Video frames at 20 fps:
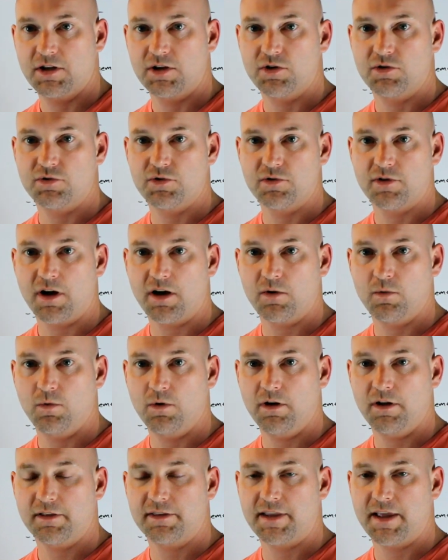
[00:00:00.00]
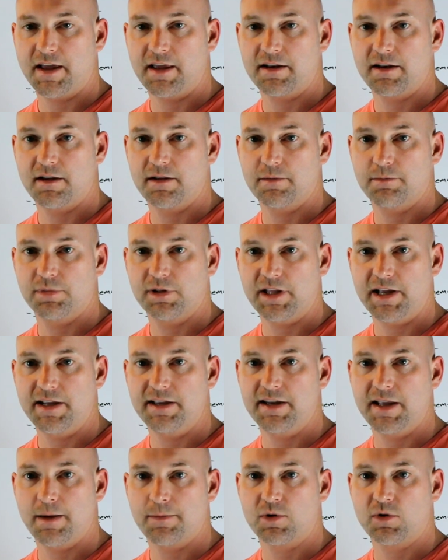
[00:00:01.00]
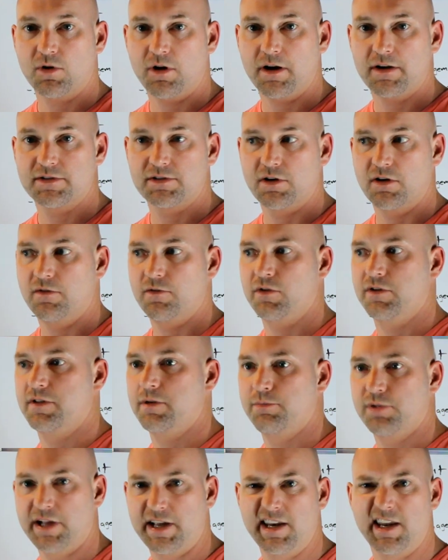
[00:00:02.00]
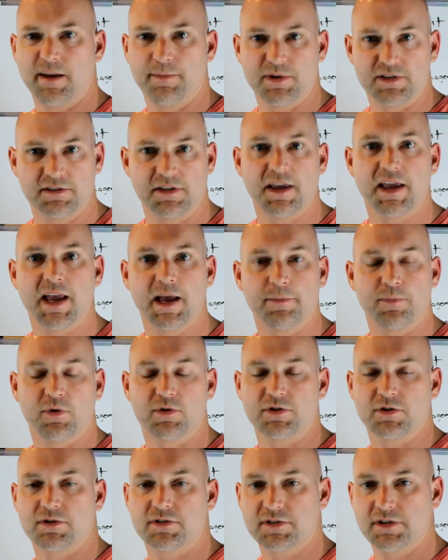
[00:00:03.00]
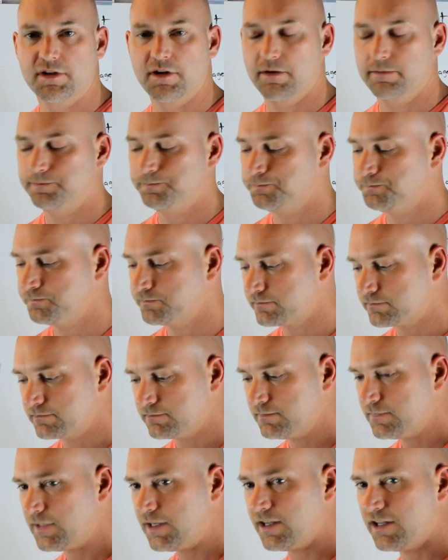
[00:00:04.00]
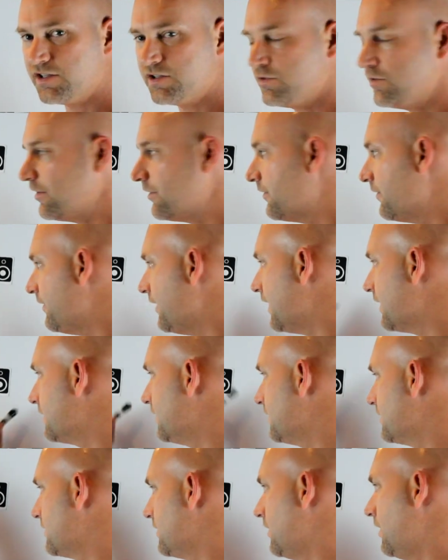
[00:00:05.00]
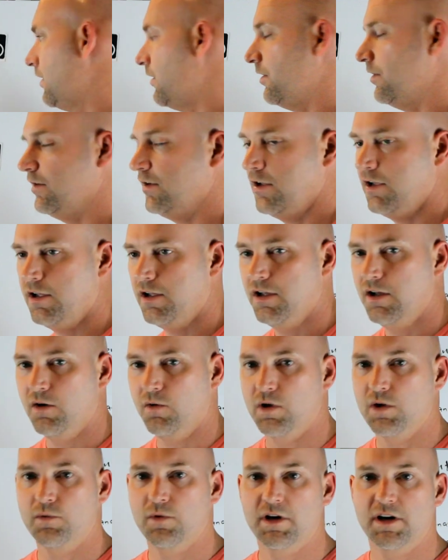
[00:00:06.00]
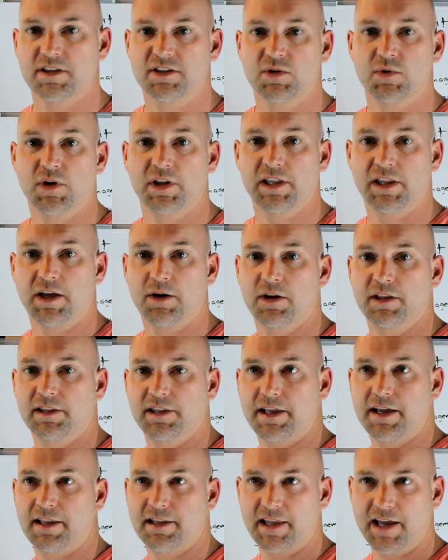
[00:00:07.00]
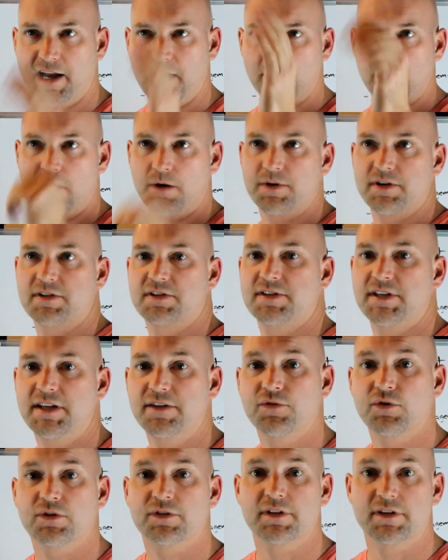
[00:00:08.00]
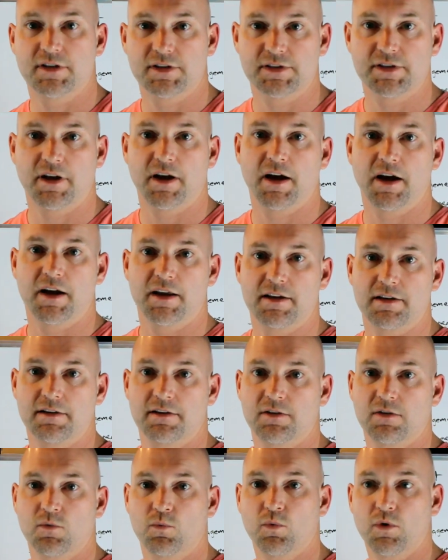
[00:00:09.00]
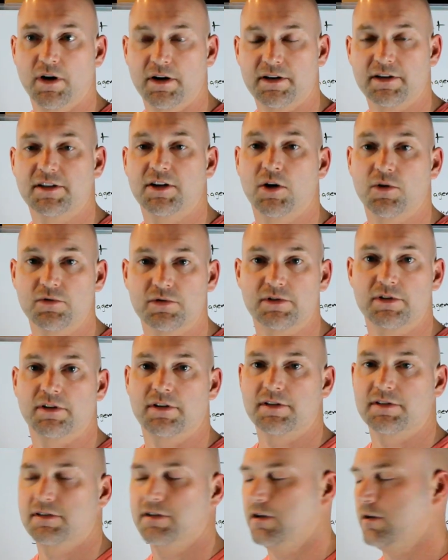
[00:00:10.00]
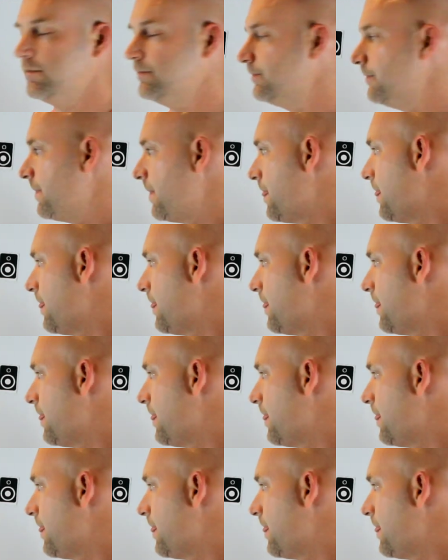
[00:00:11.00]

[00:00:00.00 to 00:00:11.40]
You do not want that plate amp crossover, and the plate amp is the amp on your sub, to affect this at all. We want it to al allow our receiver to decide what goes to the sub.